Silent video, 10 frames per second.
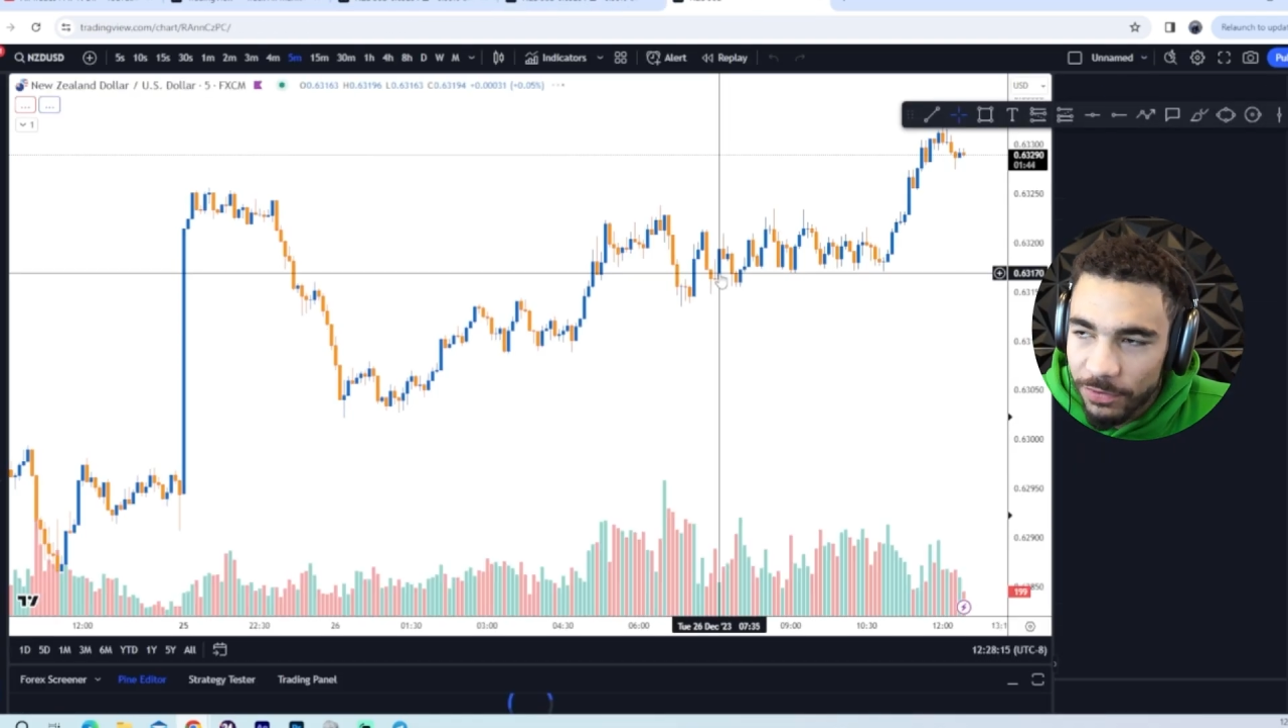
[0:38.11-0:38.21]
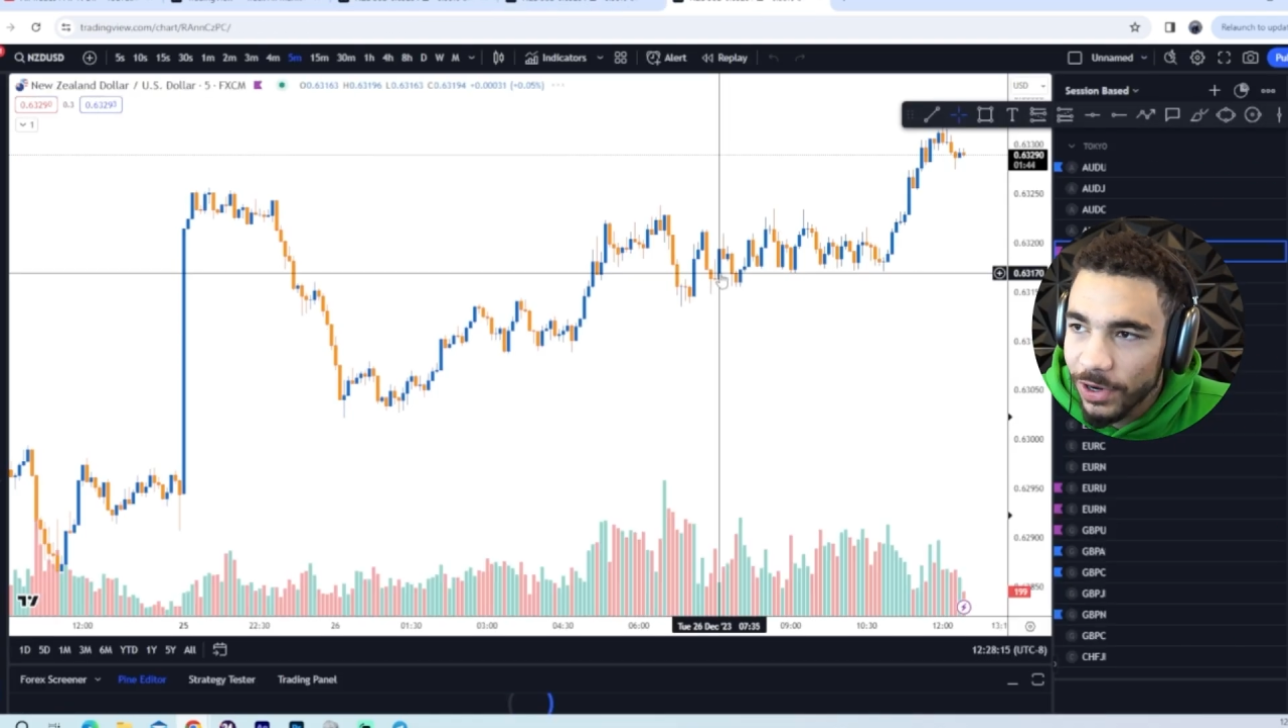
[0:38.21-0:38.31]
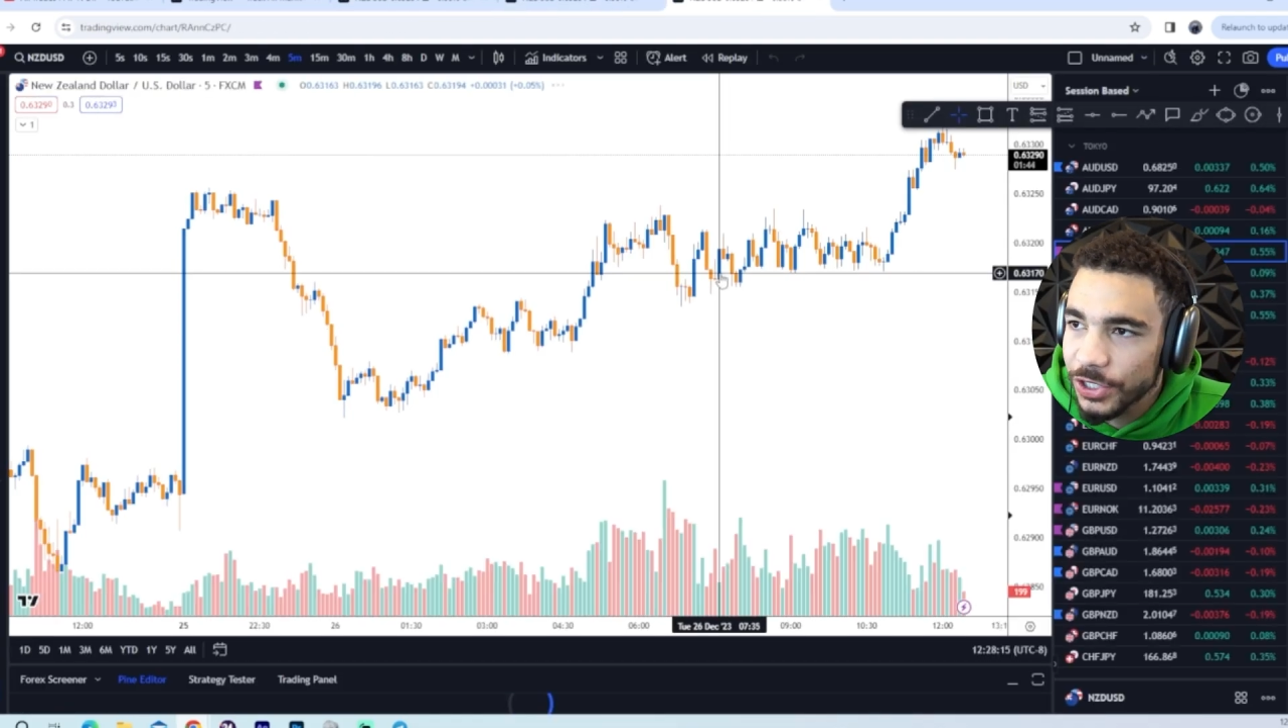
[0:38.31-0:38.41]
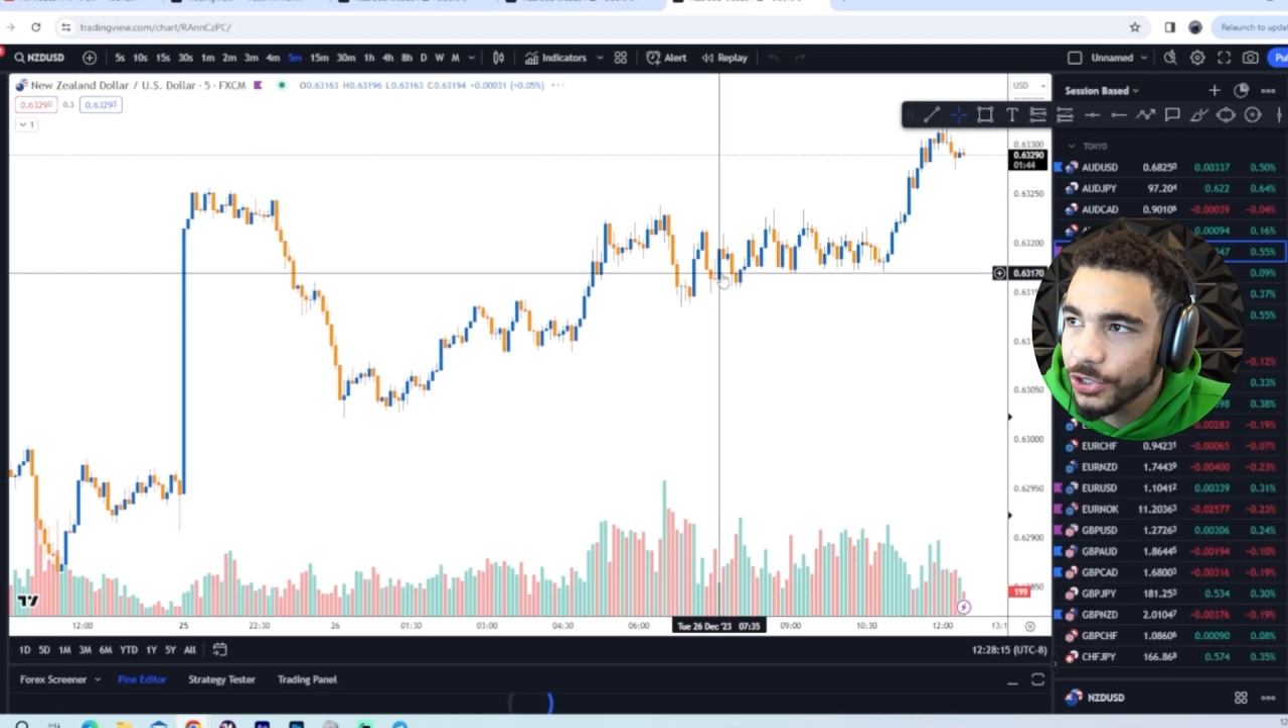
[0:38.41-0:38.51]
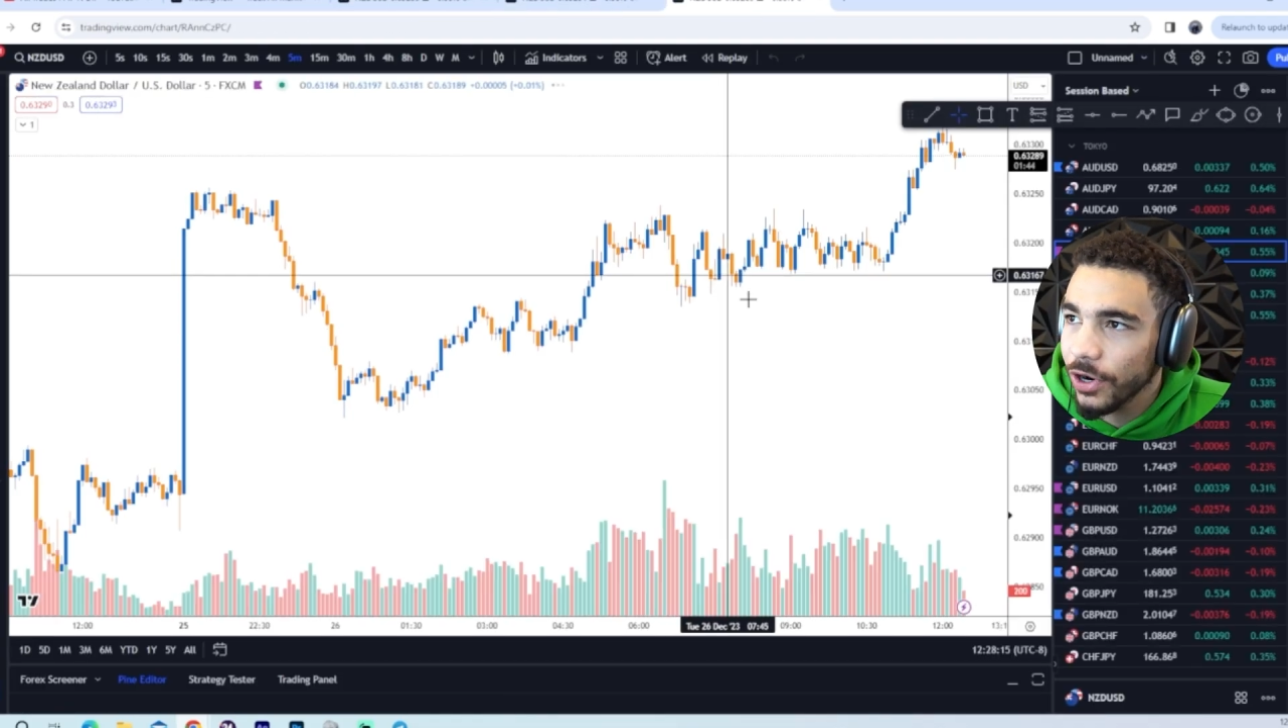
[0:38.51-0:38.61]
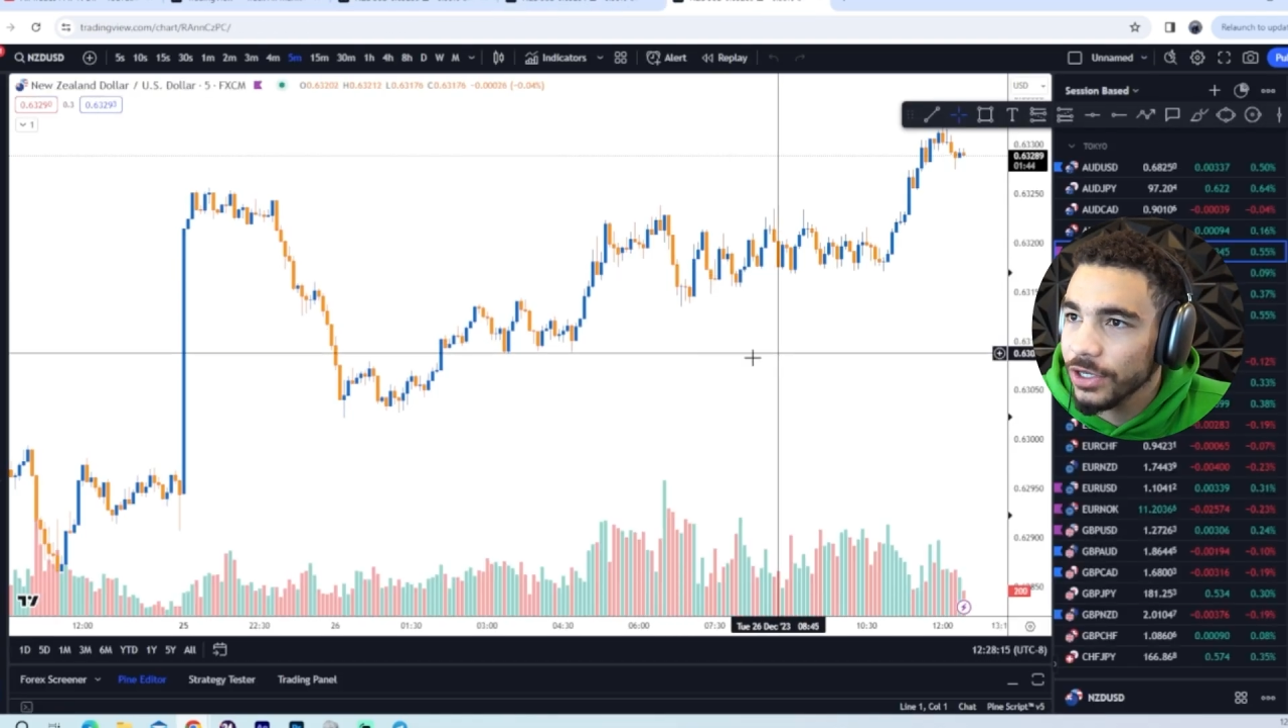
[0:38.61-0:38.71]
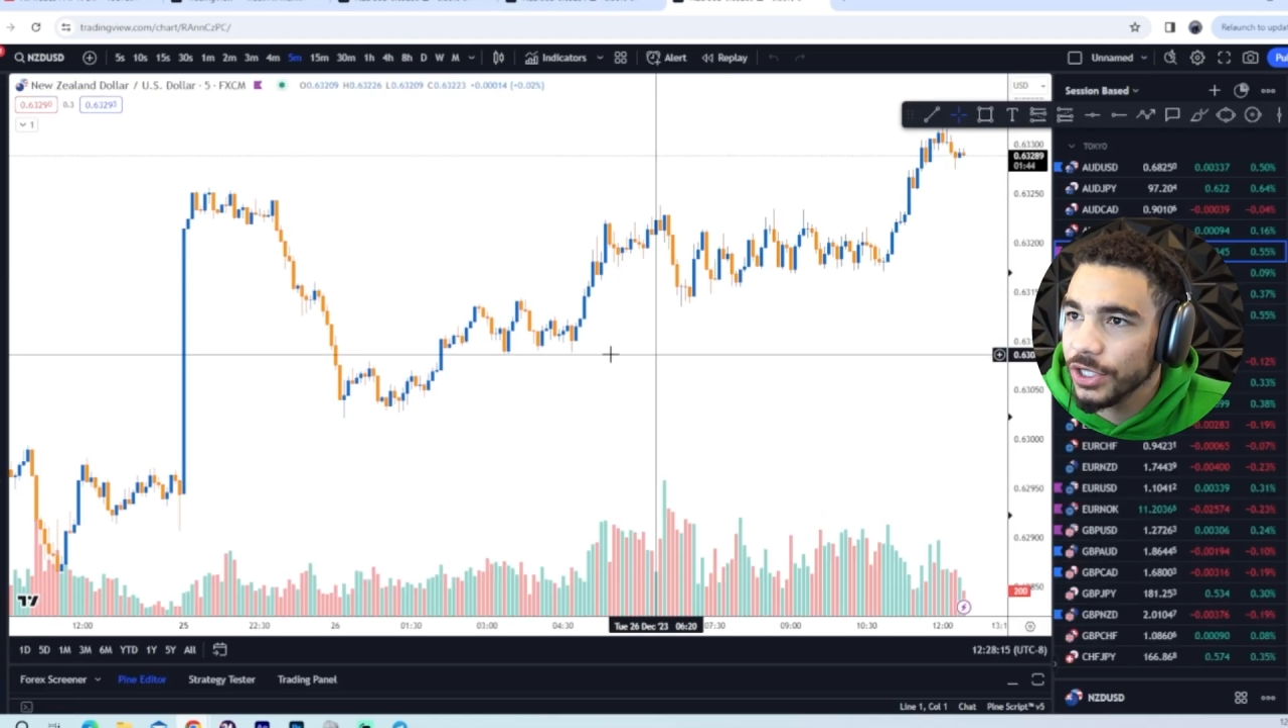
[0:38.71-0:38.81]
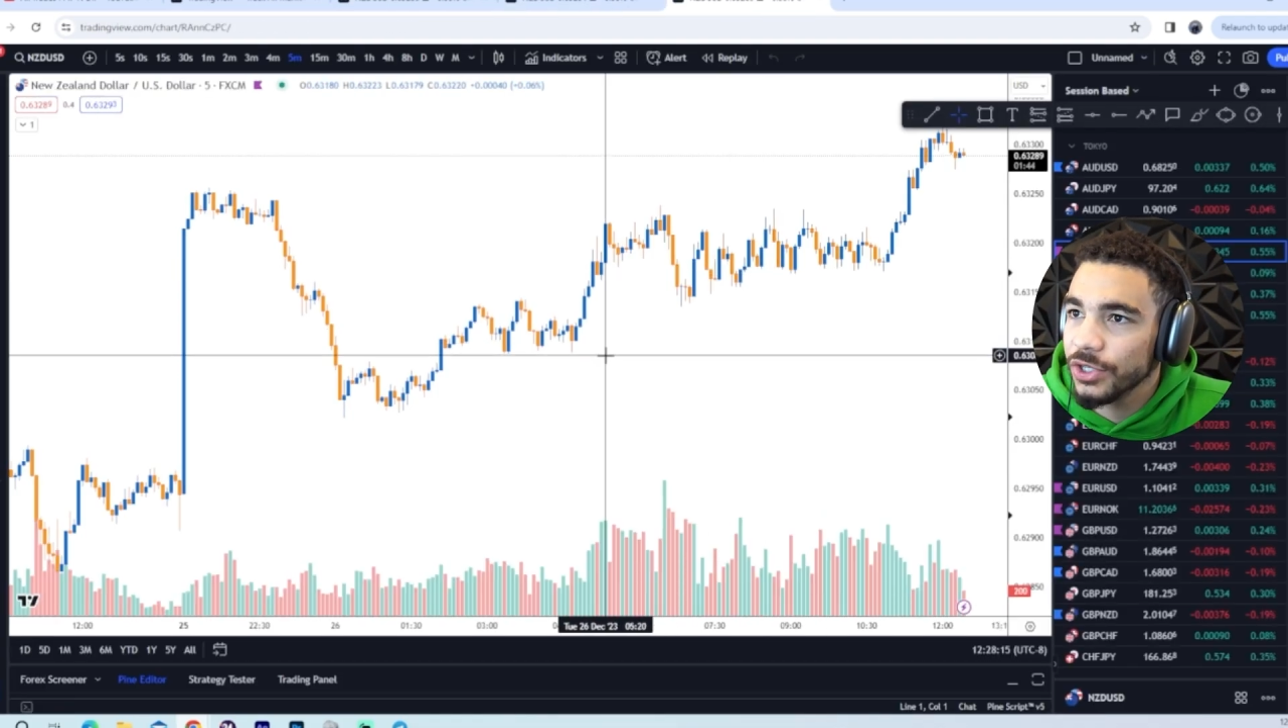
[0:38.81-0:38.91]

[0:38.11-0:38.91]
fresh chart just